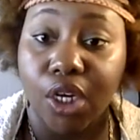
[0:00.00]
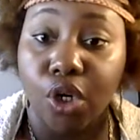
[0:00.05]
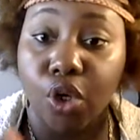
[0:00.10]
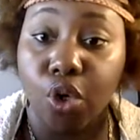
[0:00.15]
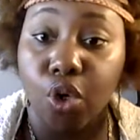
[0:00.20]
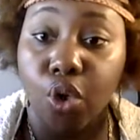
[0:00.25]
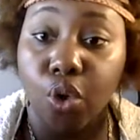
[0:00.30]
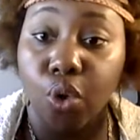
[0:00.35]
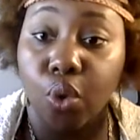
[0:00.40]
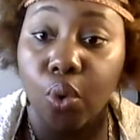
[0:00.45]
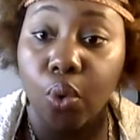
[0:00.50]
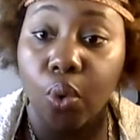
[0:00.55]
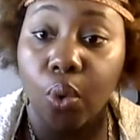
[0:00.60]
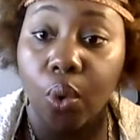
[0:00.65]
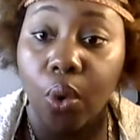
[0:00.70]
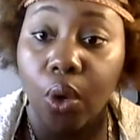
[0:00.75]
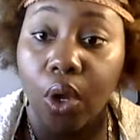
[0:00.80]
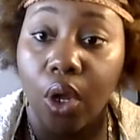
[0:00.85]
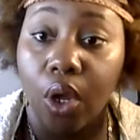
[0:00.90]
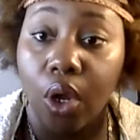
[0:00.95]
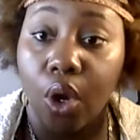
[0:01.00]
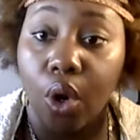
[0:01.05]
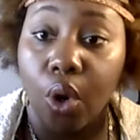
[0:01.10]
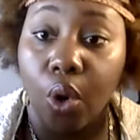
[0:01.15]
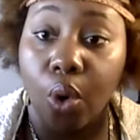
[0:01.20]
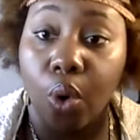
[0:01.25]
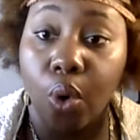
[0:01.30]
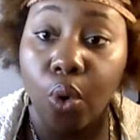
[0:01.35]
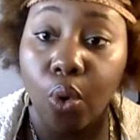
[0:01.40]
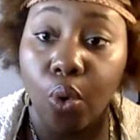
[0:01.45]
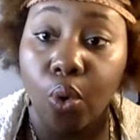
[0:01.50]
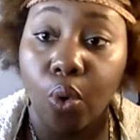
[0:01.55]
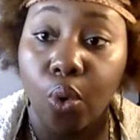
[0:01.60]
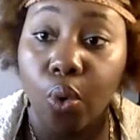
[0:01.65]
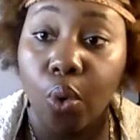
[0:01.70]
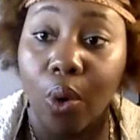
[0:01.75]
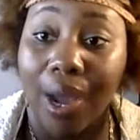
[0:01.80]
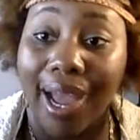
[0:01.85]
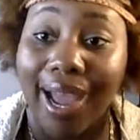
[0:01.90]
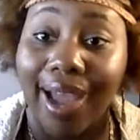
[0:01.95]
knew
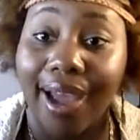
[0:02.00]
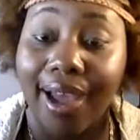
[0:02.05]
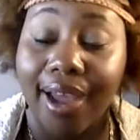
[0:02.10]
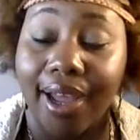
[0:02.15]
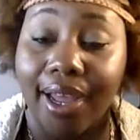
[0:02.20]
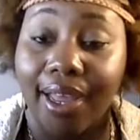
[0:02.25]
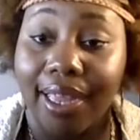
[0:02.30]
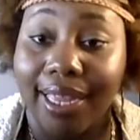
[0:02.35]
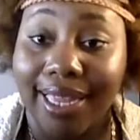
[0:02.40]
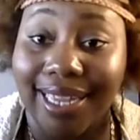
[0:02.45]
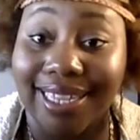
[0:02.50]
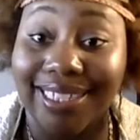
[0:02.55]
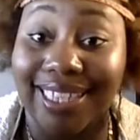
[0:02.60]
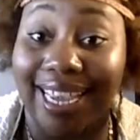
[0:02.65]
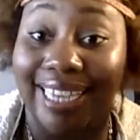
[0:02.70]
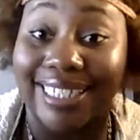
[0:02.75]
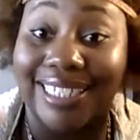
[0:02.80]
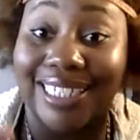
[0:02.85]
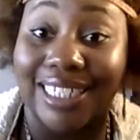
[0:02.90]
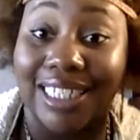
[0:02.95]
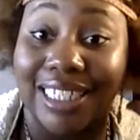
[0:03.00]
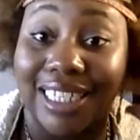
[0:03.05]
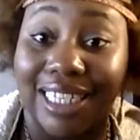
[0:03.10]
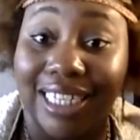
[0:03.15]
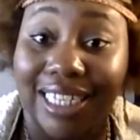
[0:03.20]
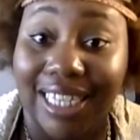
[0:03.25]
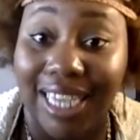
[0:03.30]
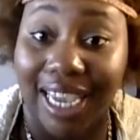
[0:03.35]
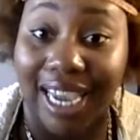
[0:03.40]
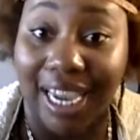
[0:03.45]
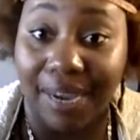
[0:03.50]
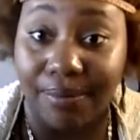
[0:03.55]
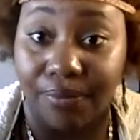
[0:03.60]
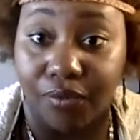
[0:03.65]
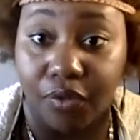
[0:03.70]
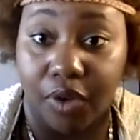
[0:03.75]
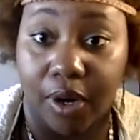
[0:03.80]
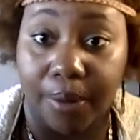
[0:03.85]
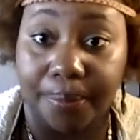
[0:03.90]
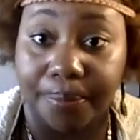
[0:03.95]
who His identity came
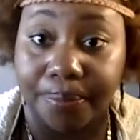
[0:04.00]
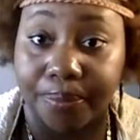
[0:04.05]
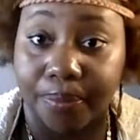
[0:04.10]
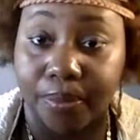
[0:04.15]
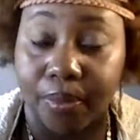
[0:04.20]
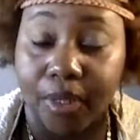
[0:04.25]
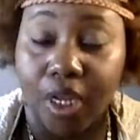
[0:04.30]
from.